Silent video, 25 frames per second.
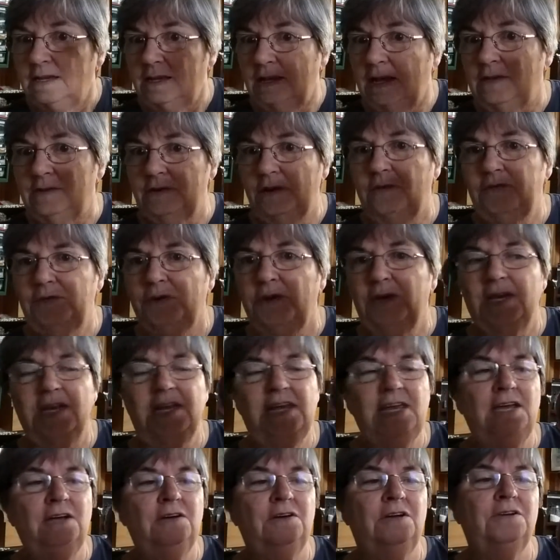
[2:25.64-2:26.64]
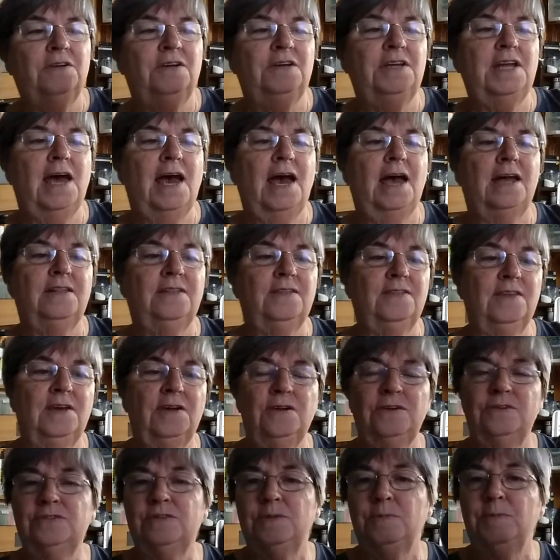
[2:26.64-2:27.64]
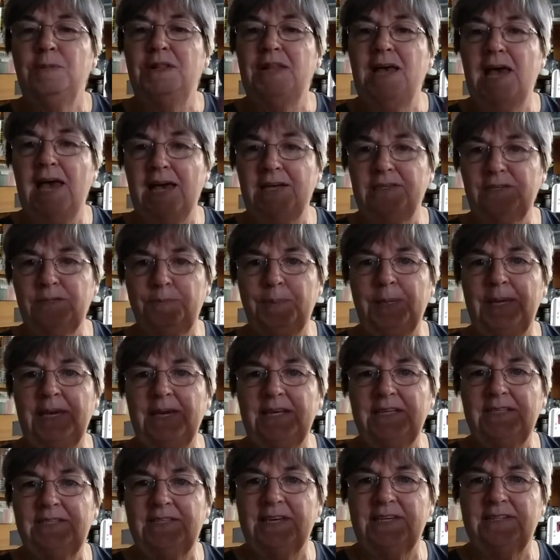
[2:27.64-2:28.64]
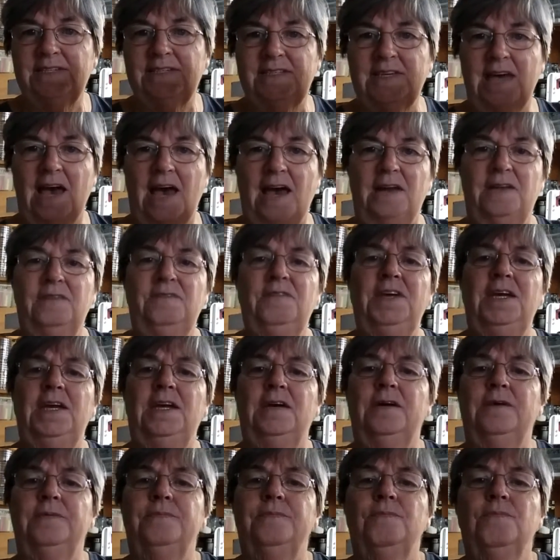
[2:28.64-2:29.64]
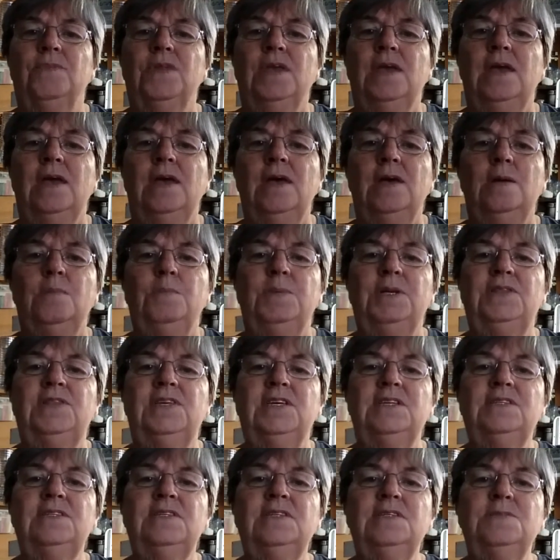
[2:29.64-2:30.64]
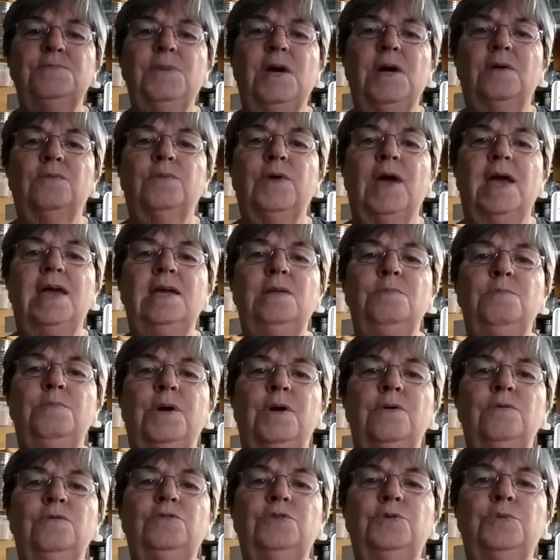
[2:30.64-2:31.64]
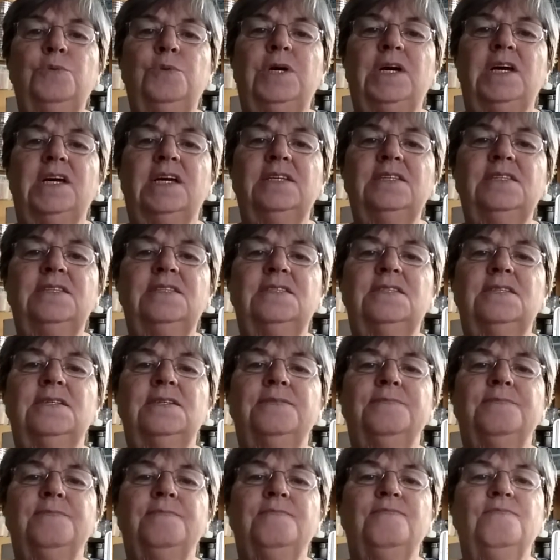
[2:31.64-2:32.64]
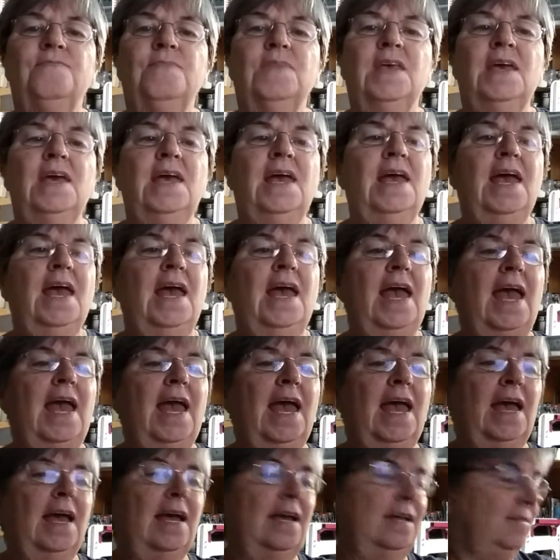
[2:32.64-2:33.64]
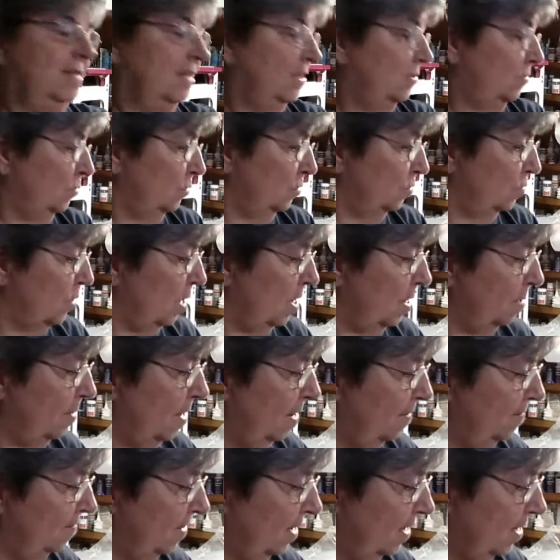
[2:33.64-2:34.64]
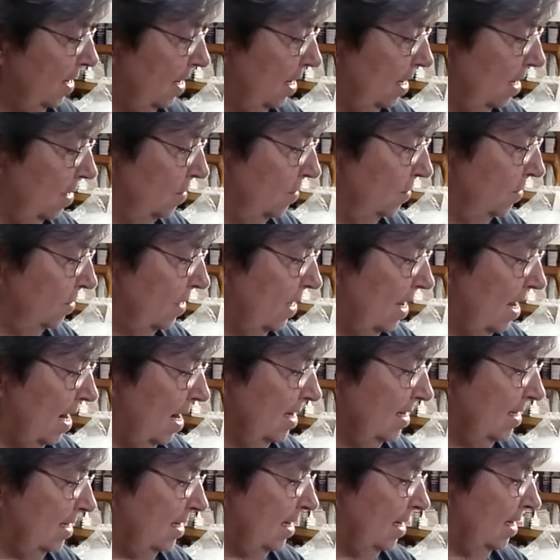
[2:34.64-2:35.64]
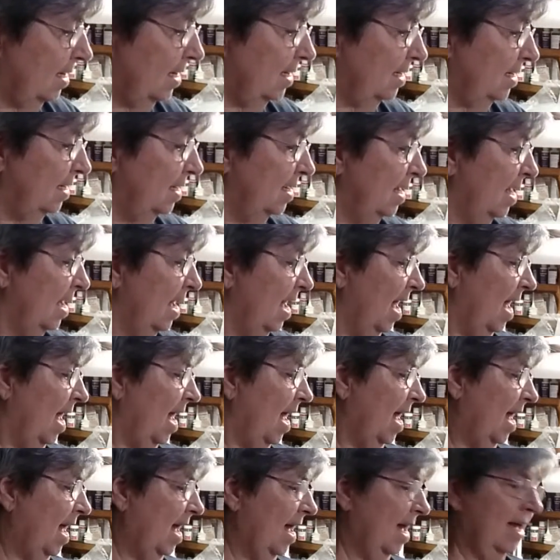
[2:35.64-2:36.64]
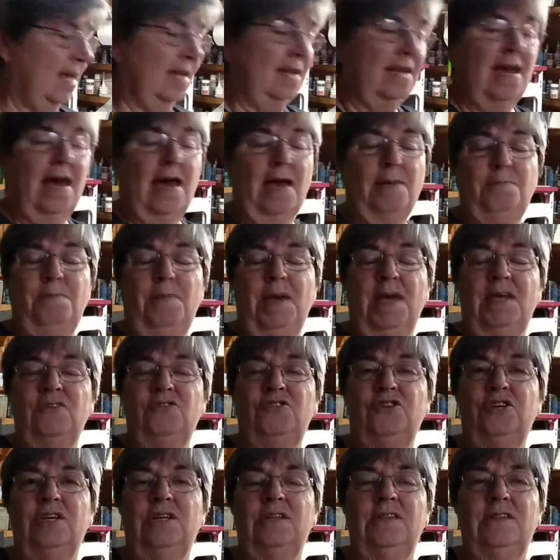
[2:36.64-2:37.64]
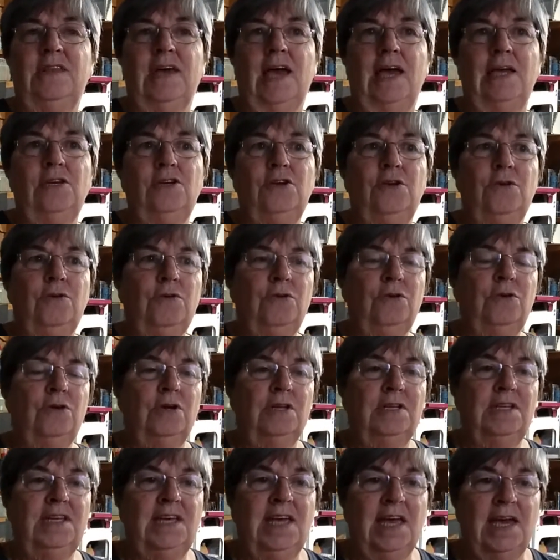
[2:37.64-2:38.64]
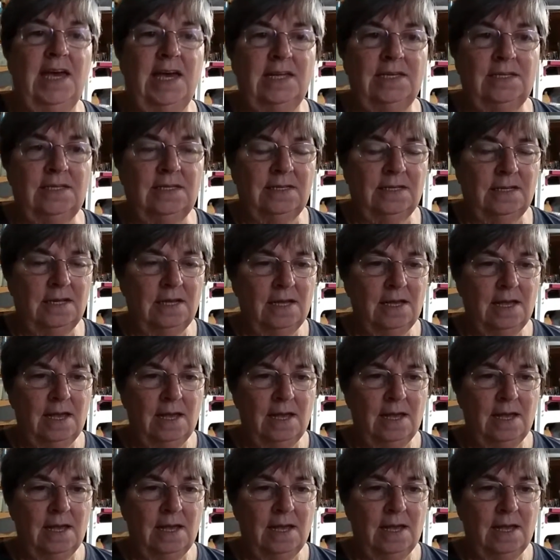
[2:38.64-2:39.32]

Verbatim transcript: I don't know if you can hear it or not. There are some glass beads inside of here. But this is my rainbow twist. And this was one of my videos that I did. And I mentioned that you could get